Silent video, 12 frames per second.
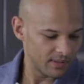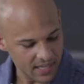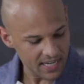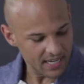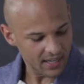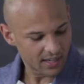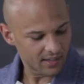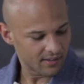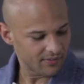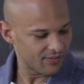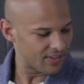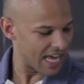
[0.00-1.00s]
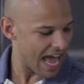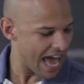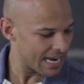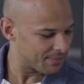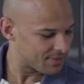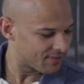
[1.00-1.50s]
think of the
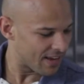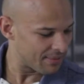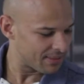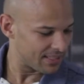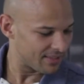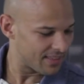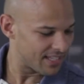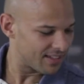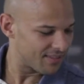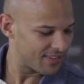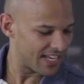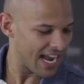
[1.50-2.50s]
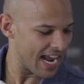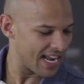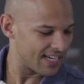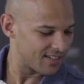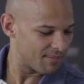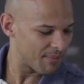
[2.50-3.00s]
Addams family, think of the
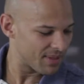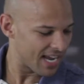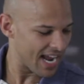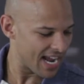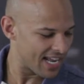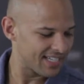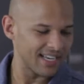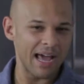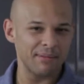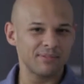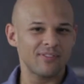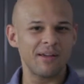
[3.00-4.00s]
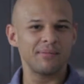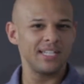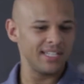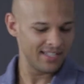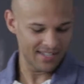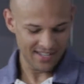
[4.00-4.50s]
hand. You remember the hand in Addams
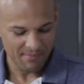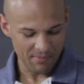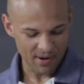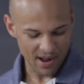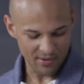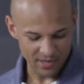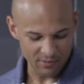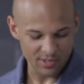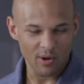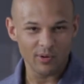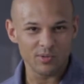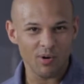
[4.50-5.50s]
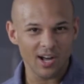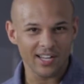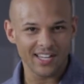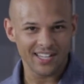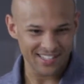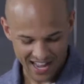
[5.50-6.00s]
family? Remember how he was always
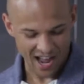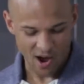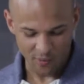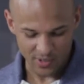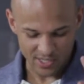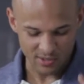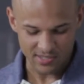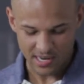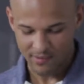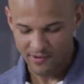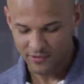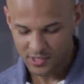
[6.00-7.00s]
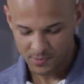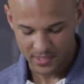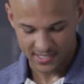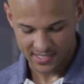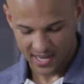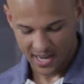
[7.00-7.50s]
walking? I always use that reference
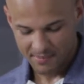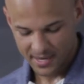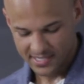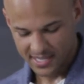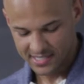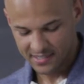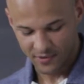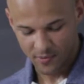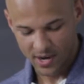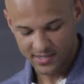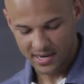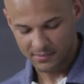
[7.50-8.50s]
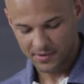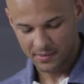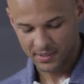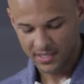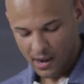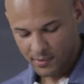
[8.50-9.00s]
because it kind of makes sense if you watch Addams
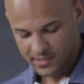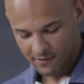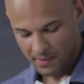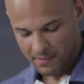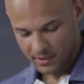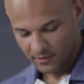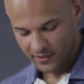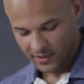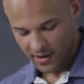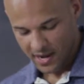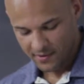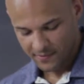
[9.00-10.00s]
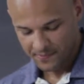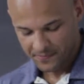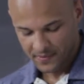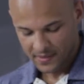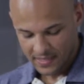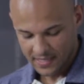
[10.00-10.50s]
family. I always have my middle finger out,
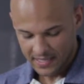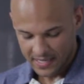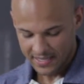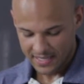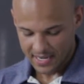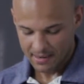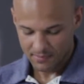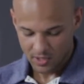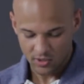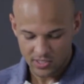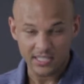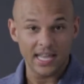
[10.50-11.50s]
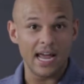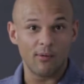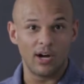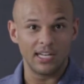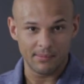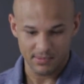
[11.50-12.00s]
and then I'm using that
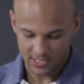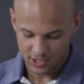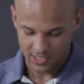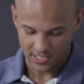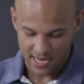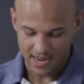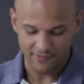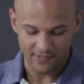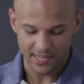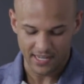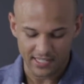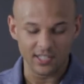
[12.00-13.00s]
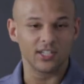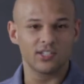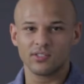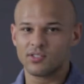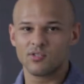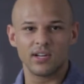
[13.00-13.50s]
while I'm touching the knife, and I can look
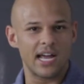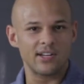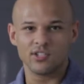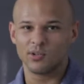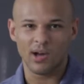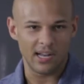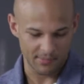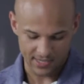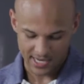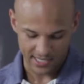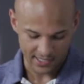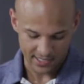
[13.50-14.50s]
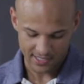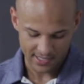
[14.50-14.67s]
straight at you while I'm cutting,